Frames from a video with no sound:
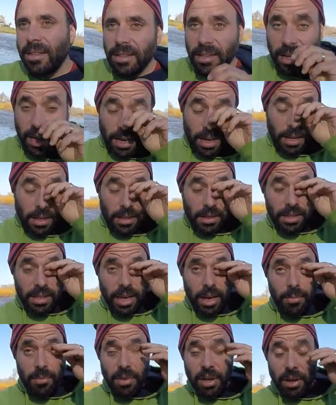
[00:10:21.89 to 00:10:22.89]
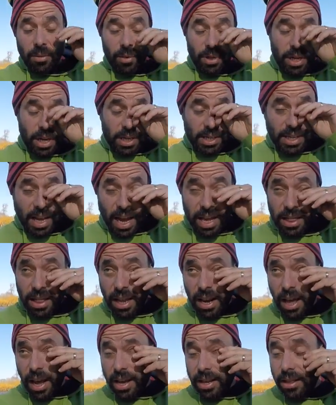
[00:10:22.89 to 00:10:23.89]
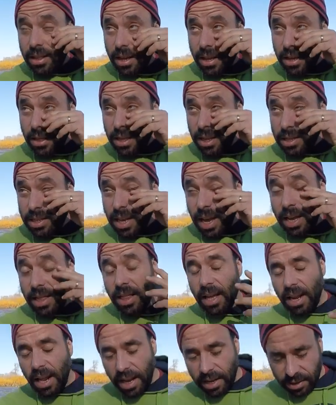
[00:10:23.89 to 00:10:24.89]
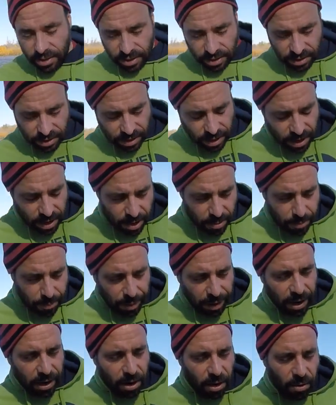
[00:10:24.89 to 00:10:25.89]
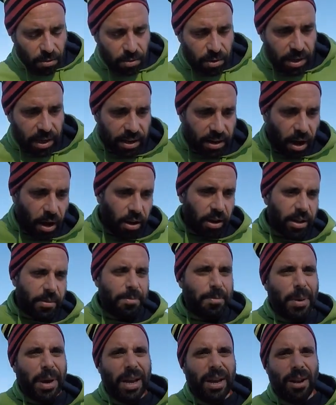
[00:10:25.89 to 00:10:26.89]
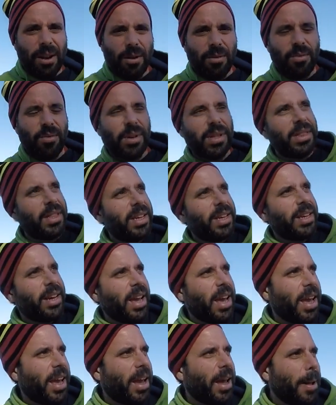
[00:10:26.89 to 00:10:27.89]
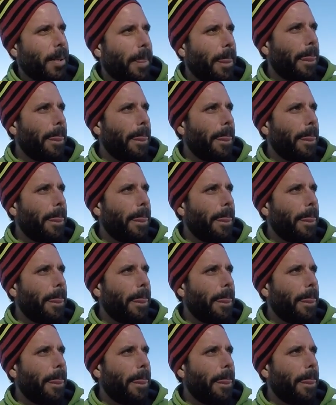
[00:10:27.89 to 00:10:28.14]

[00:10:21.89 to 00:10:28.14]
Yeah, same thing with the satellite. The satellites, it's a payload. They call it payload when they